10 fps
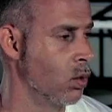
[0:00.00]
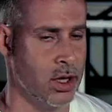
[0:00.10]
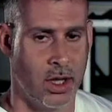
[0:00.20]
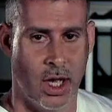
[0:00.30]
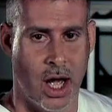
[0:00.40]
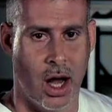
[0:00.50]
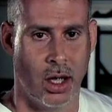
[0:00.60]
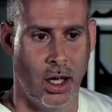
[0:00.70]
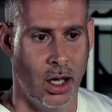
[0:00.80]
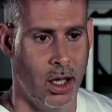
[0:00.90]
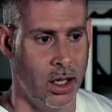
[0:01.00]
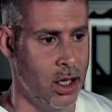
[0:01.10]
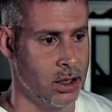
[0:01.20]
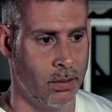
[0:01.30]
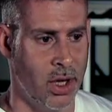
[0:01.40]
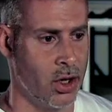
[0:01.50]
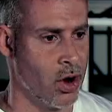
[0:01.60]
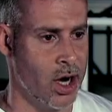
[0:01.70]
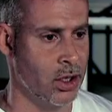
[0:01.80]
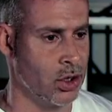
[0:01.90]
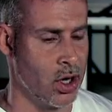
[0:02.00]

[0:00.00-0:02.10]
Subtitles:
one thing is a big credit to